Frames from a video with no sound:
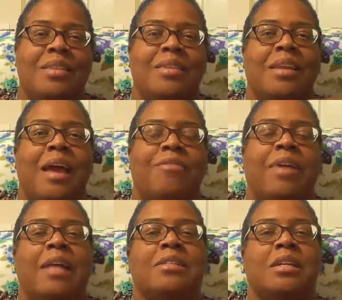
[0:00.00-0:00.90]
that I've
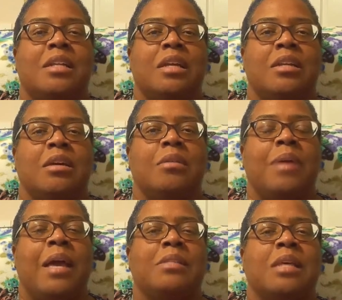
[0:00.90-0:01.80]
got to clean up
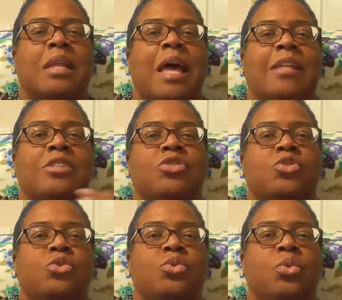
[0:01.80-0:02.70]
has a lot to
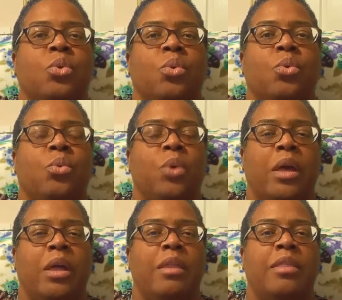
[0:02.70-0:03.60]
do
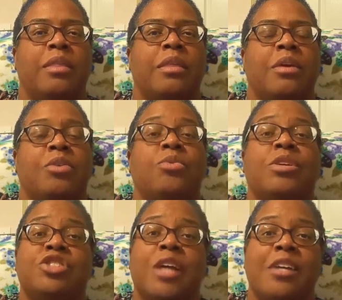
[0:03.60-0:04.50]
with
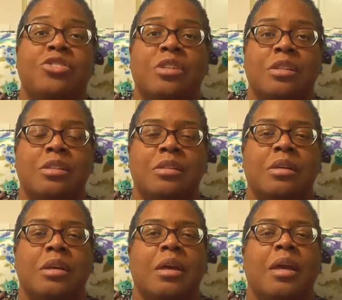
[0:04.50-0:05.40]
rejection,
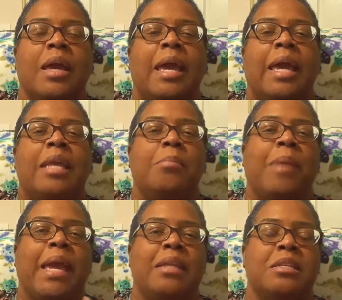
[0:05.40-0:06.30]
and
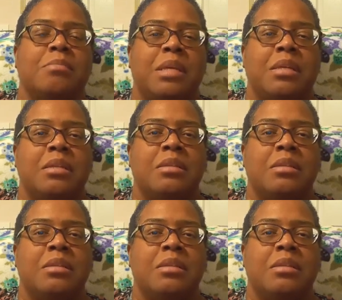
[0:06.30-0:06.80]
abandonment.